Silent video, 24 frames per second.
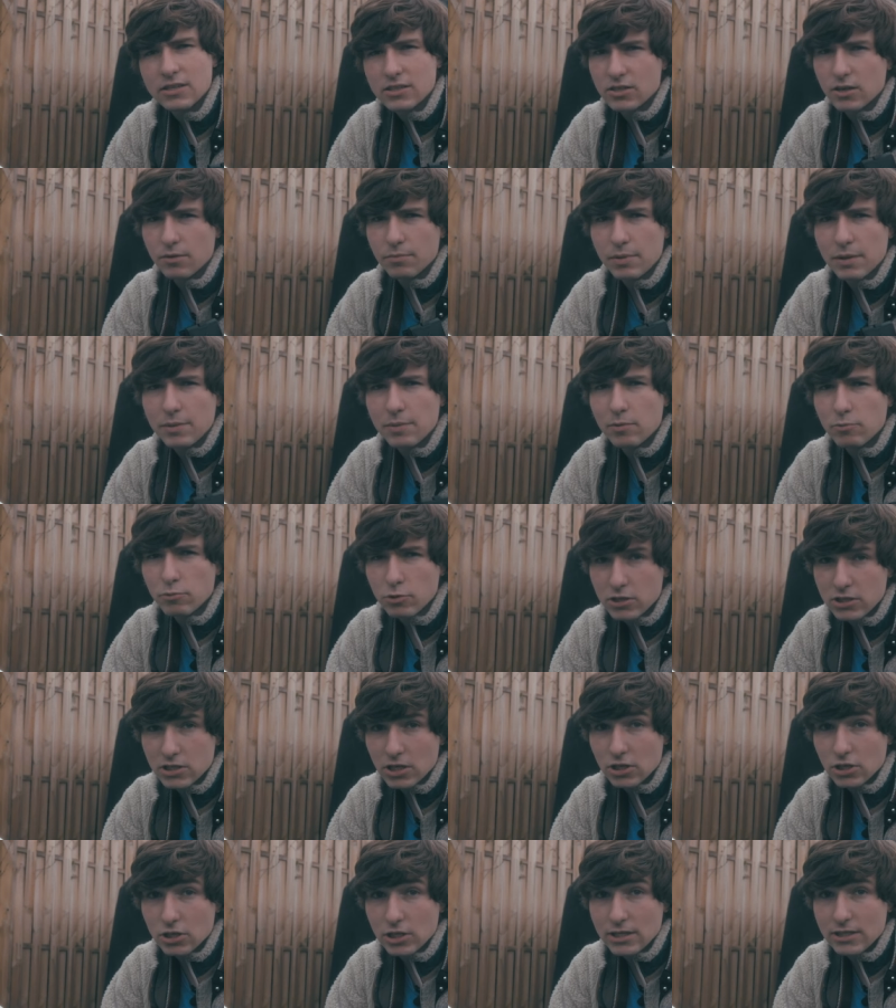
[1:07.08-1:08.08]
Some people would
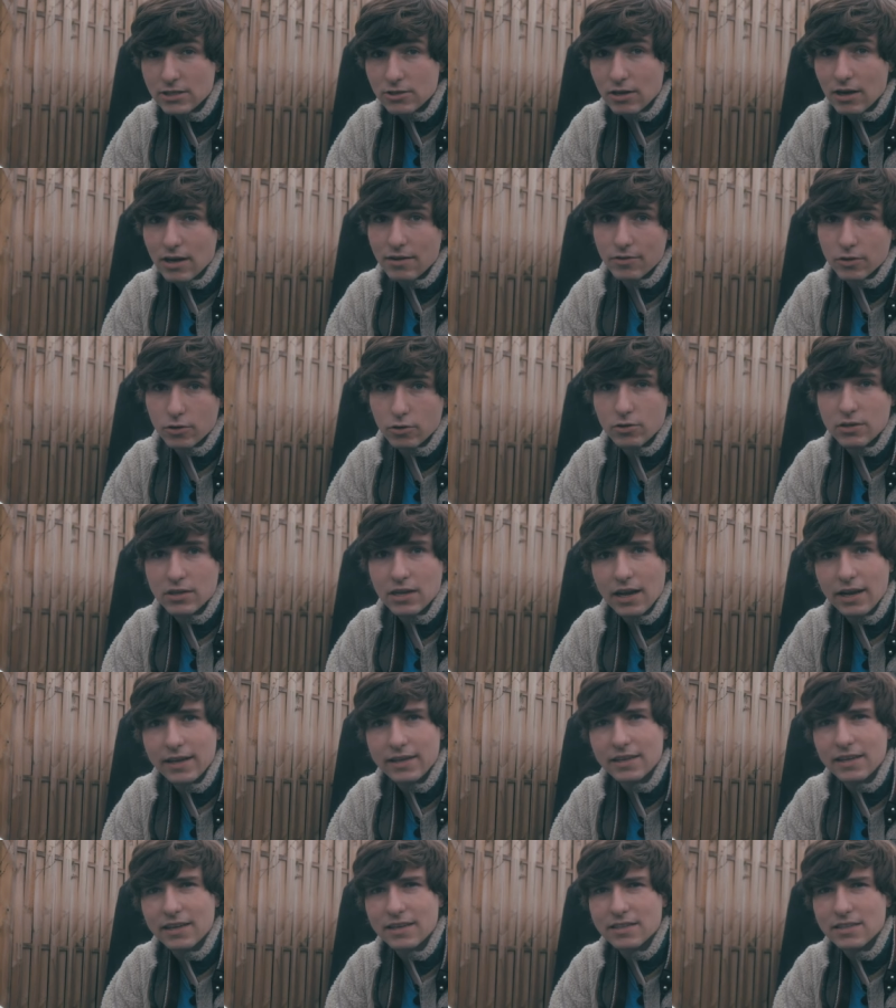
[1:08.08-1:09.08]
suggest to have a good
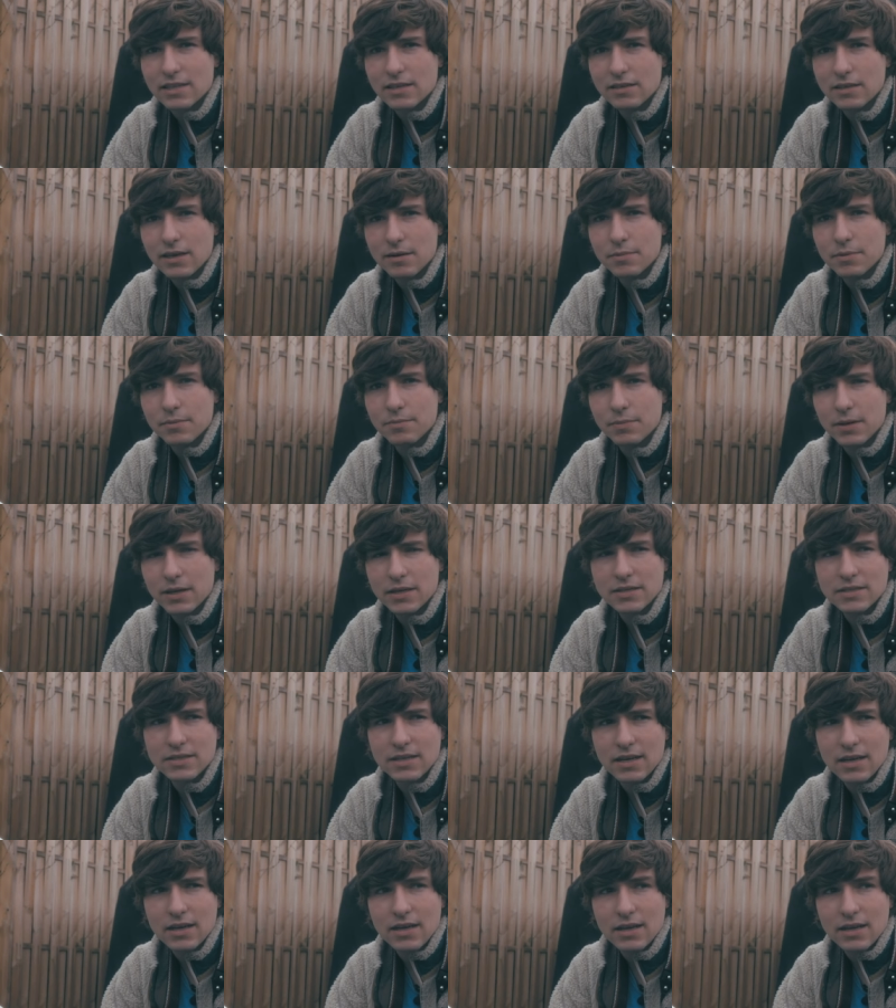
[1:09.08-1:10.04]
lighting setup, but